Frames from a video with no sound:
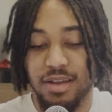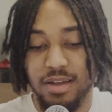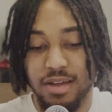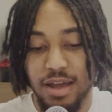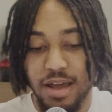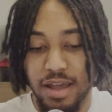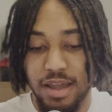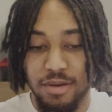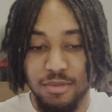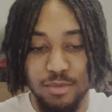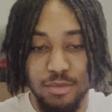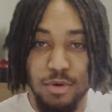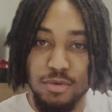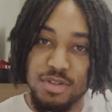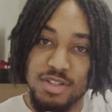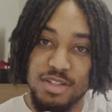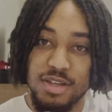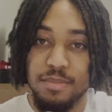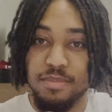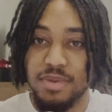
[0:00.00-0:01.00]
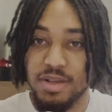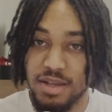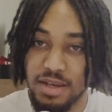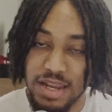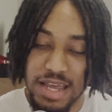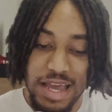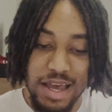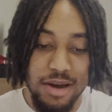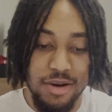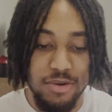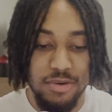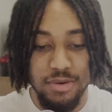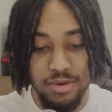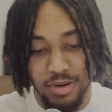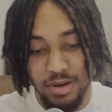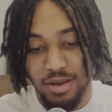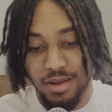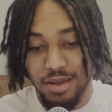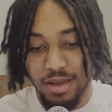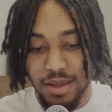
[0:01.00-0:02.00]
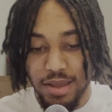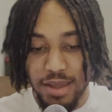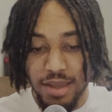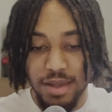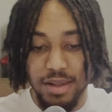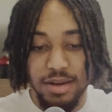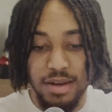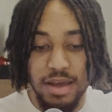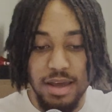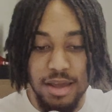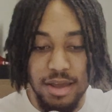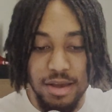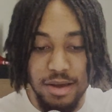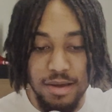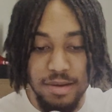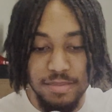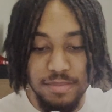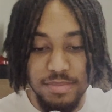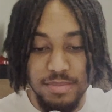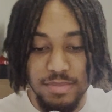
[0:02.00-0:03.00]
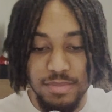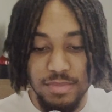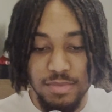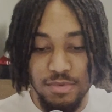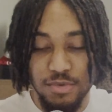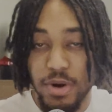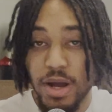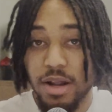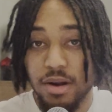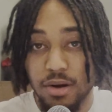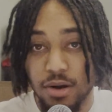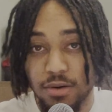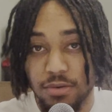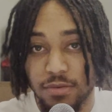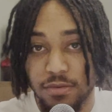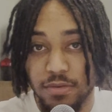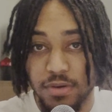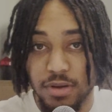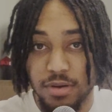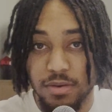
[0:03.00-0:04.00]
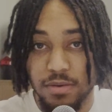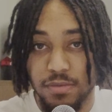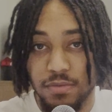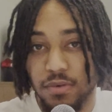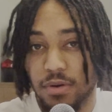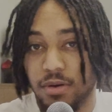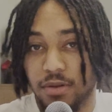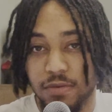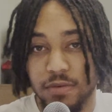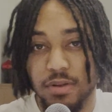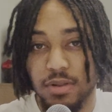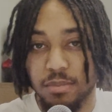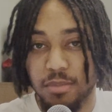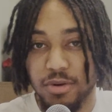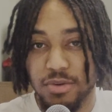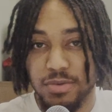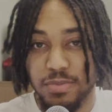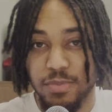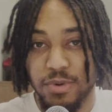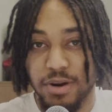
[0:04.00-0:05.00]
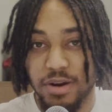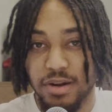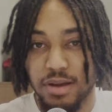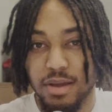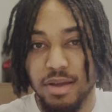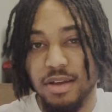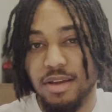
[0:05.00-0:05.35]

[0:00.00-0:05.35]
I wrote something down and I read off of it for the most part.